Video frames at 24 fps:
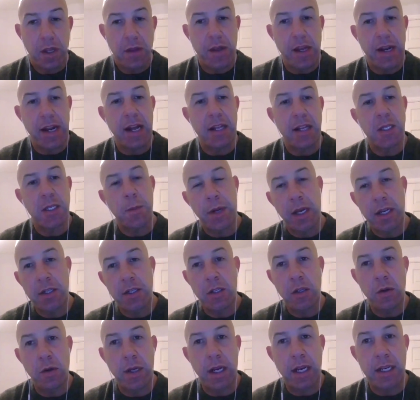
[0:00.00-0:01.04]
then had to play
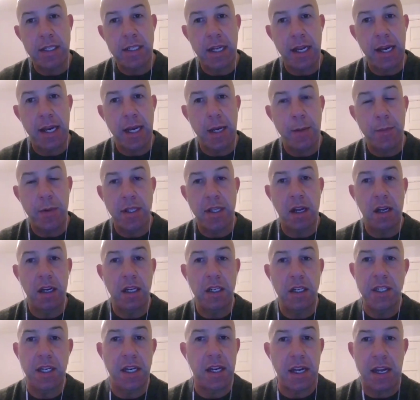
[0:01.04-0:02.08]
2 days later, but
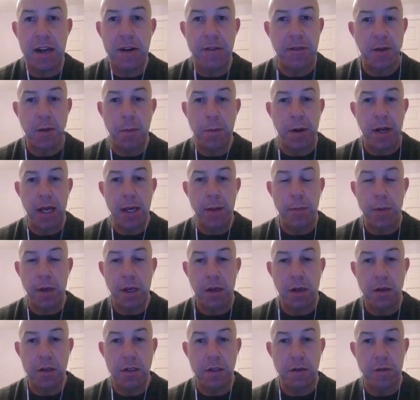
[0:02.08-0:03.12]
Dulwich didn't have to play
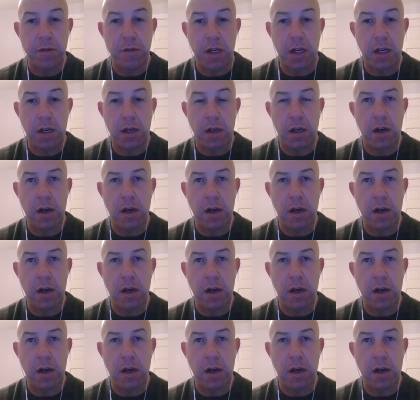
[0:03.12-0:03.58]
because of a